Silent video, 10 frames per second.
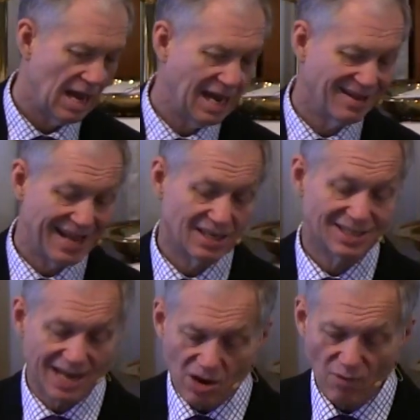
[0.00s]
And that
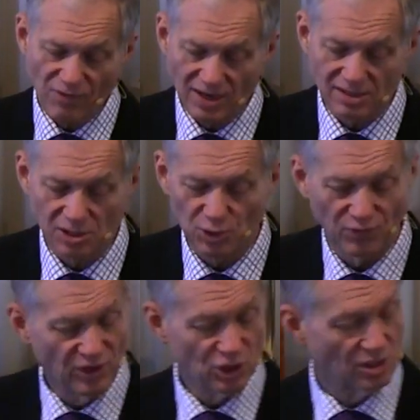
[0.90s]
sacrifice is
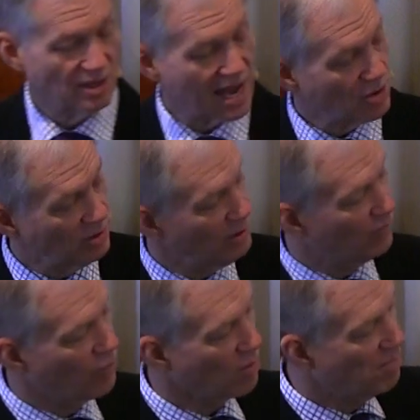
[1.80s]
sufficient not only
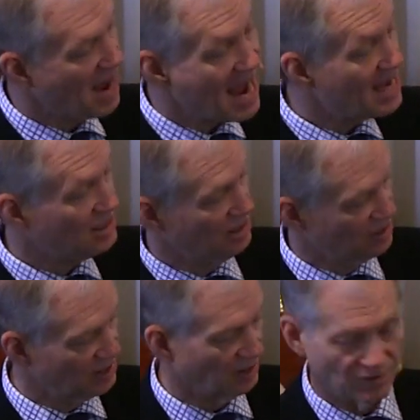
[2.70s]
for past
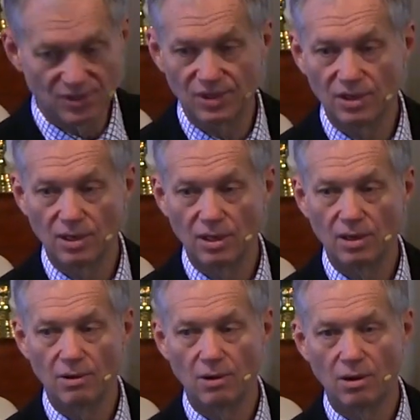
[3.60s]
sins,
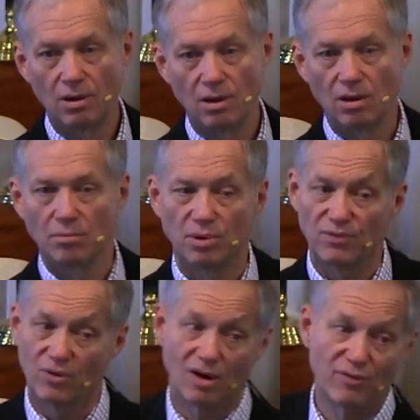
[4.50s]
but
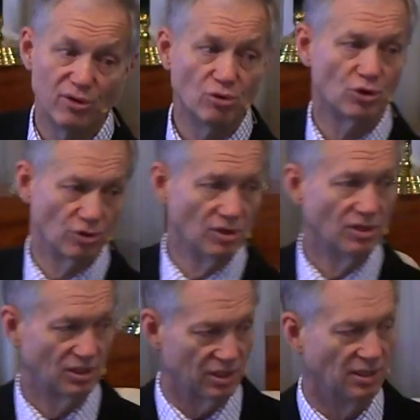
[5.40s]
for our future
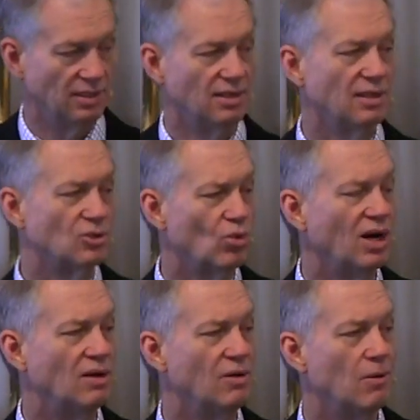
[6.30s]
sin as
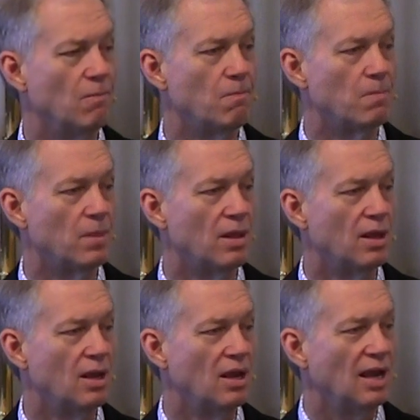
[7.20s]
well.
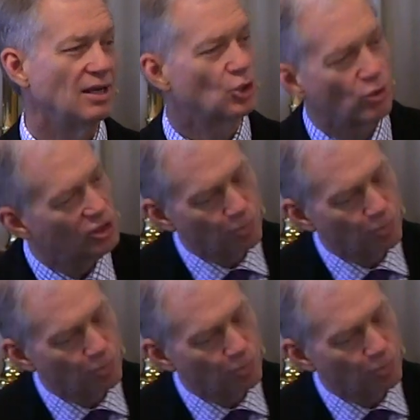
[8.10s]
And so his